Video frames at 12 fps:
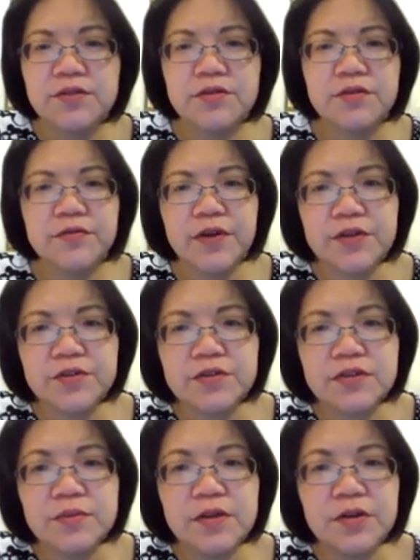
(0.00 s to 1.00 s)
Right, so vector
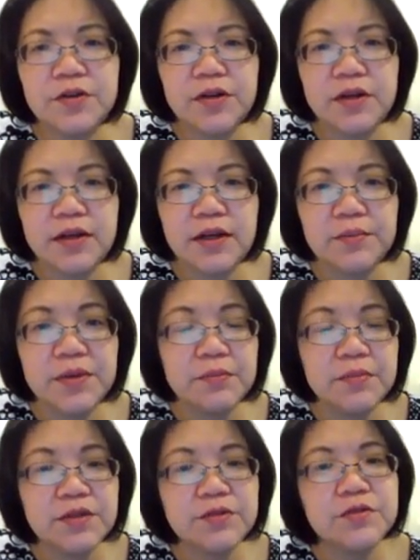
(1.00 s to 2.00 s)
similarity can be
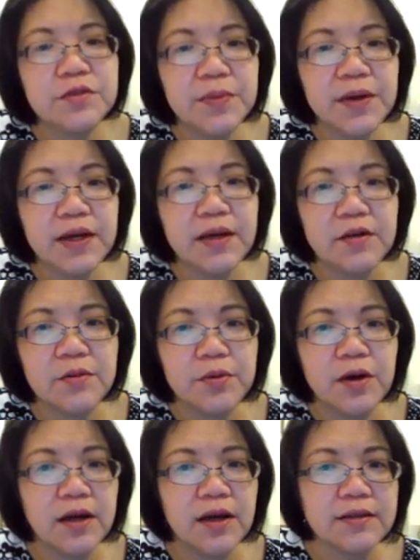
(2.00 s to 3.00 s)
measured by inner
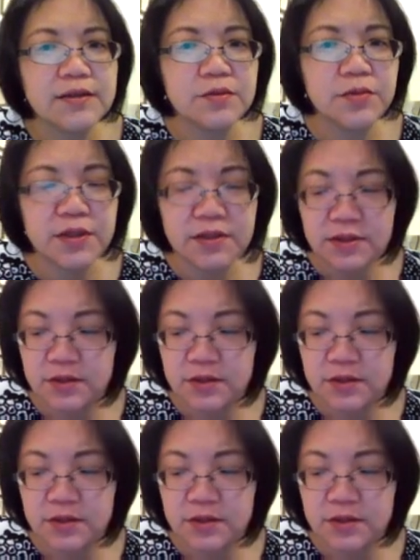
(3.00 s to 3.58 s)
product D1,